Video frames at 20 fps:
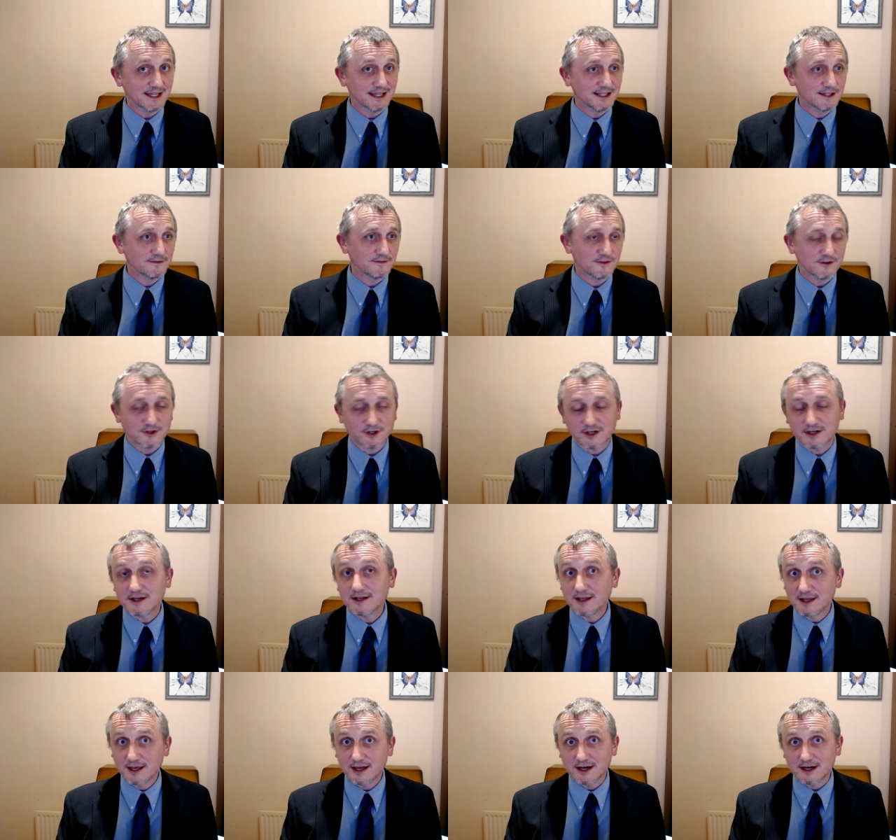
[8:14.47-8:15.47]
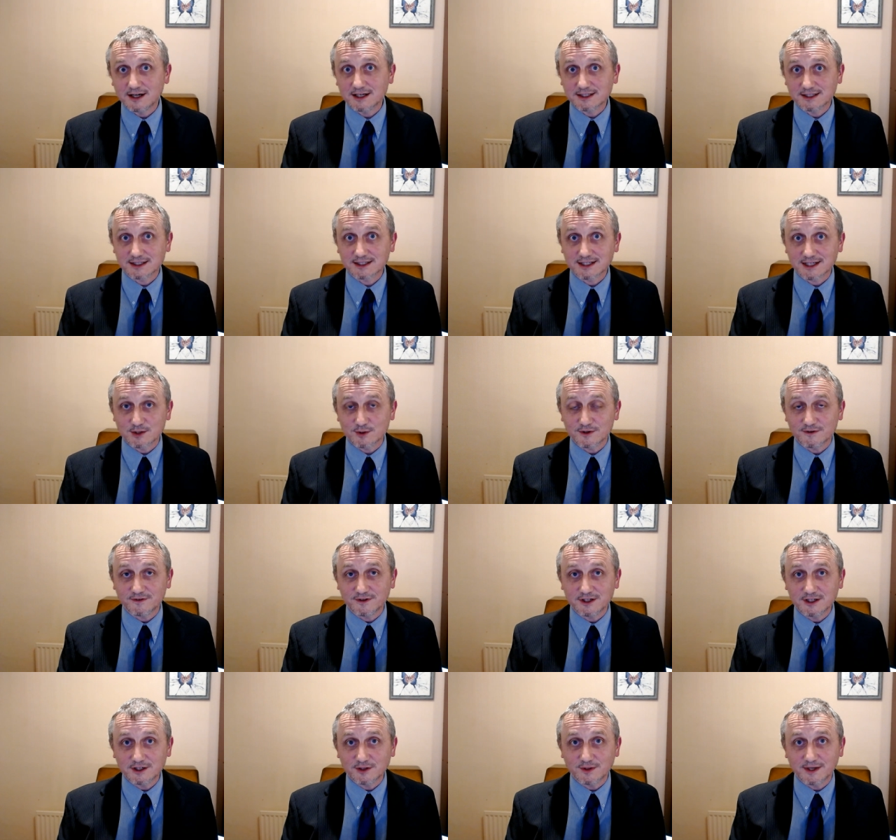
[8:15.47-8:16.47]
and if not, I'd just go off
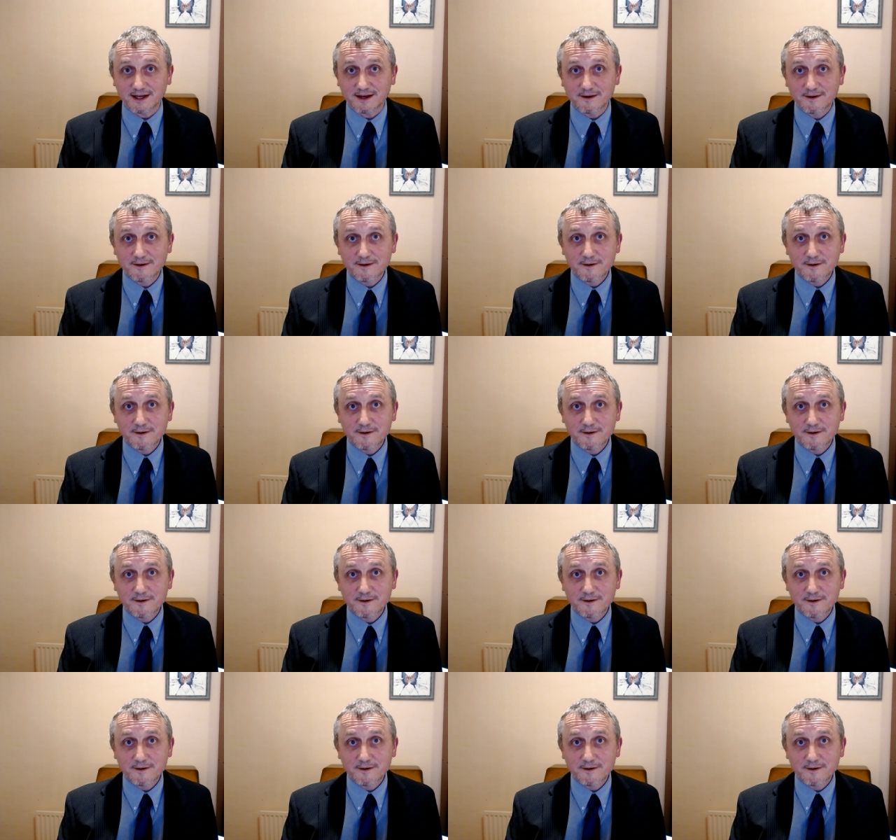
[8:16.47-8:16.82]
and do it.